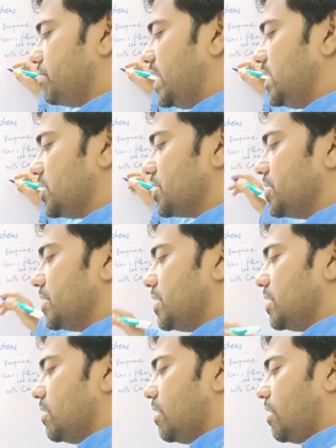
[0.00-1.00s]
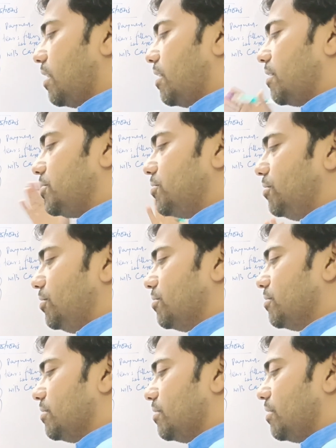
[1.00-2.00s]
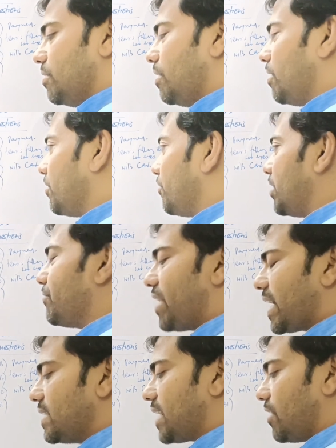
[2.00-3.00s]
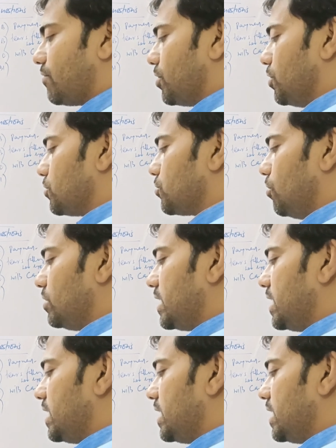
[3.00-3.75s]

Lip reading: means very flaky type, so